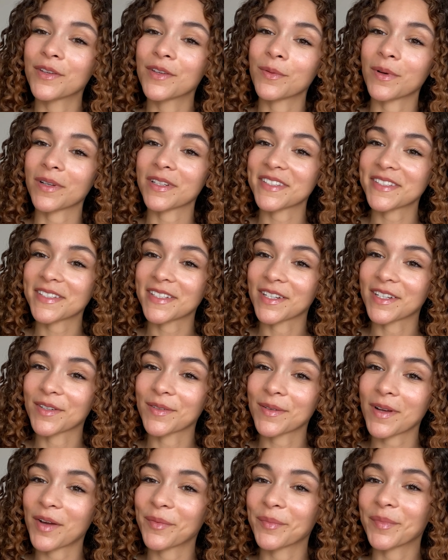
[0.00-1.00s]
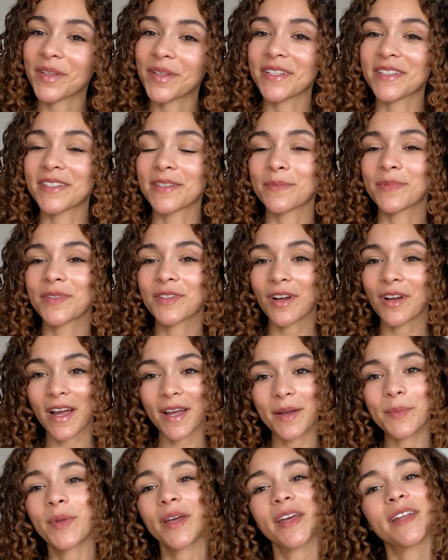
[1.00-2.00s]
want to stick around, please
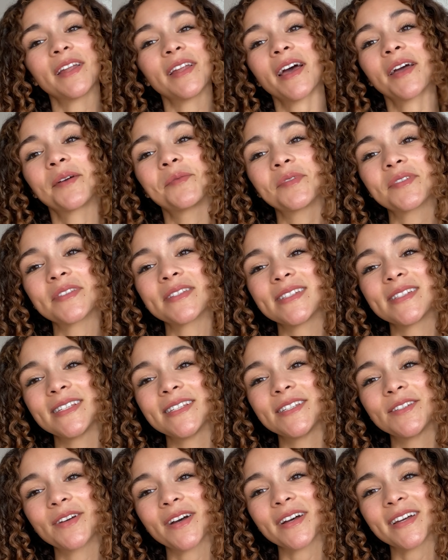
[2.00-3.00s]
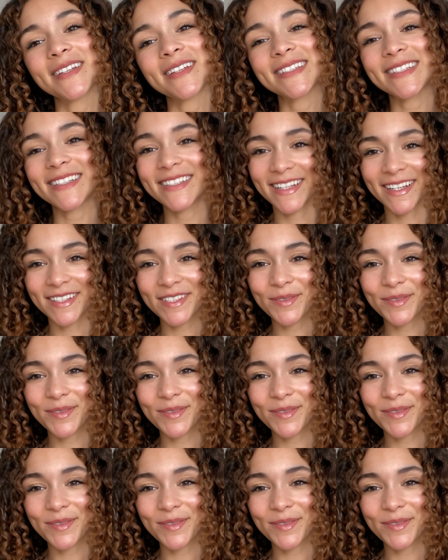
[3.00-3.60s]
subscribe, and I will see you guys next